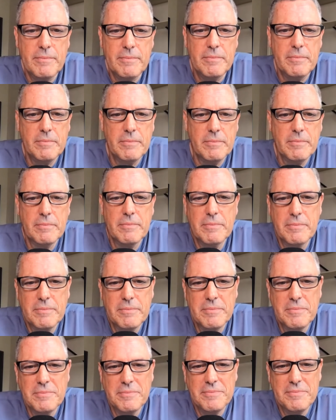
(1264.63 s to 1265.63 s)

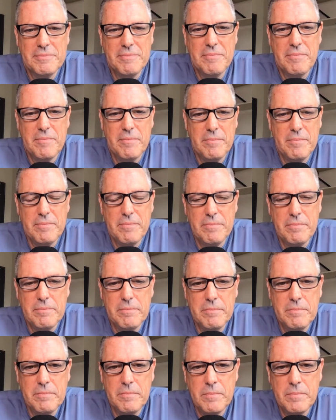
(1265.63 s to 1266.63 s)

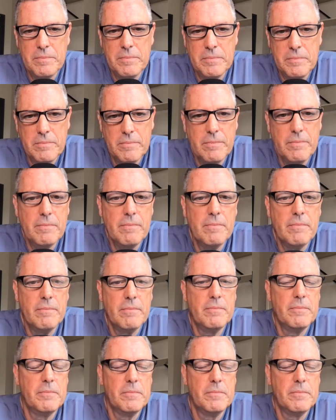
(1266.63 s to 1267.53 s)
This person isn't speaking.